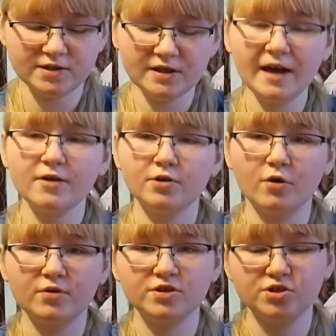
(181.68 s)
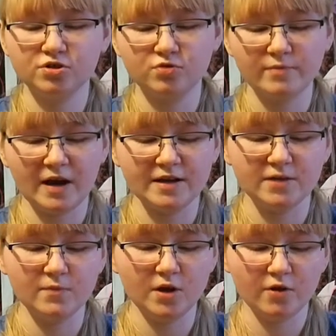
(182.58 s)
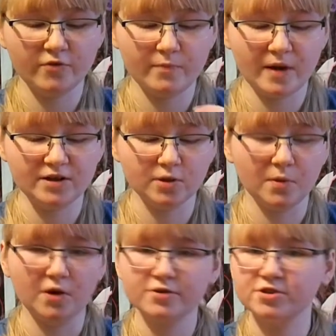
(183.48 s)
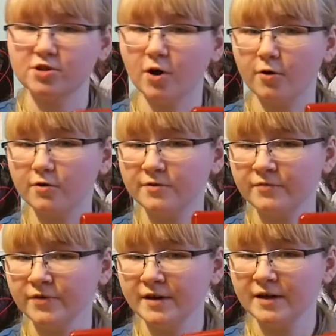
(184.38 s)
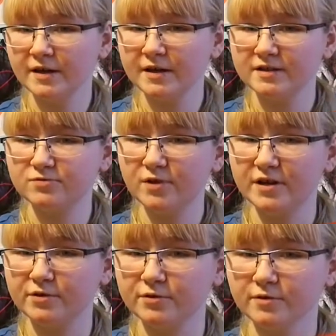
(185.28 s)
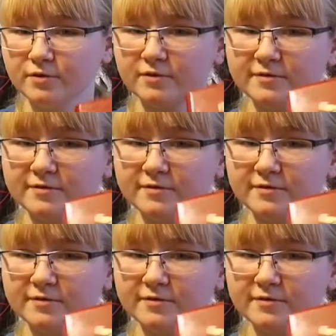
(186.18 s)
I don't know. It just reminded me of a bento box, so it's really cool.